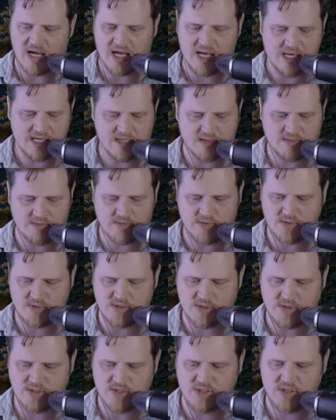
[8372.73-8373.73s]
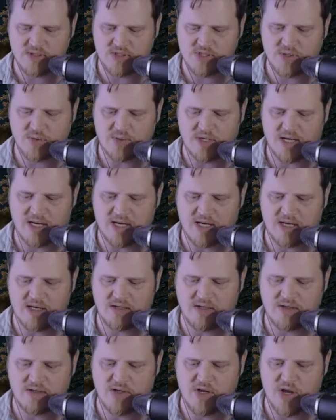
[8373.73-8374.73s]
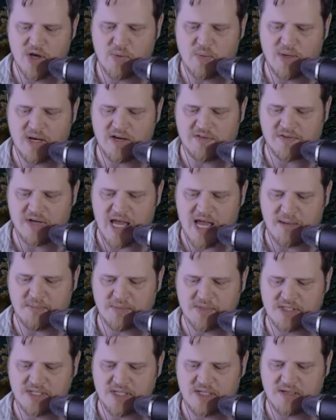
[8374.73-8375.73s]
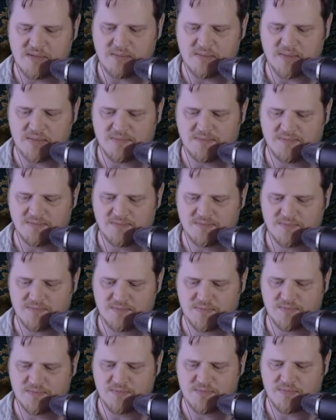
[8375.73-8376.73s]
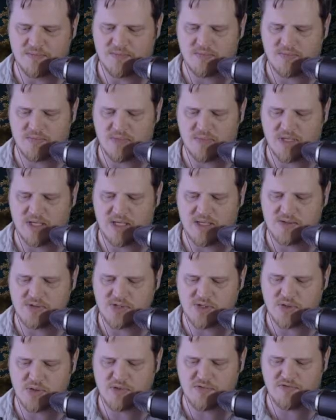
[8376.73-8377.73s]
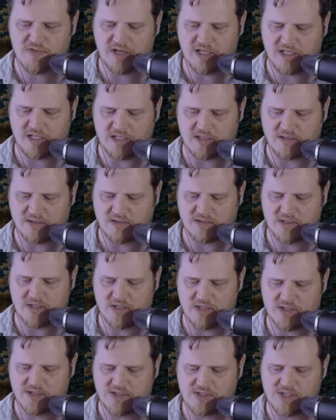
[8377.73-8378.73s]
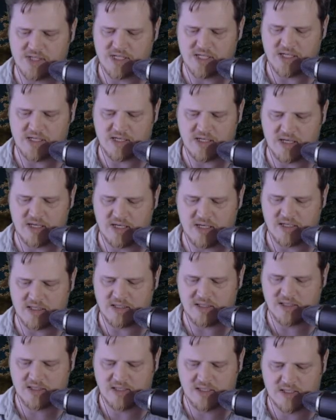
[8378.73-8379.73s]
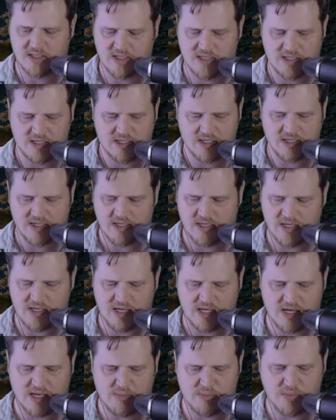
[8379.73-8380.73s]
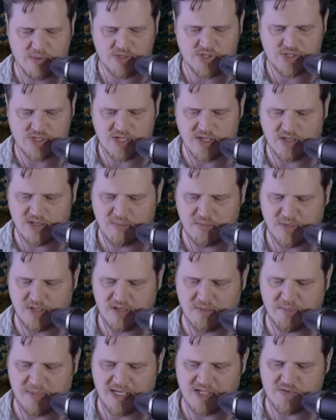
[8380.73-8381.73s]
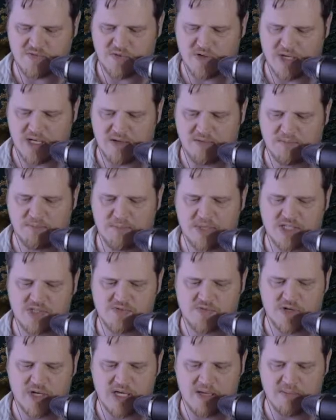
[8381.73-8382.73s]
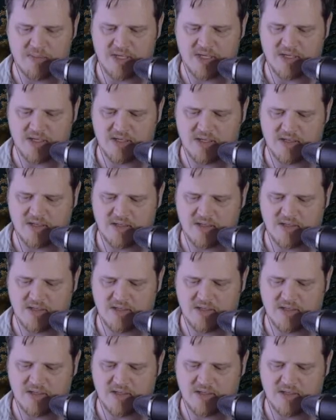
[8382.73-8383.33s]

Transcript: I don't know whatever happened to him. He was a good fella, honestly, and I wish nothing but the best for him and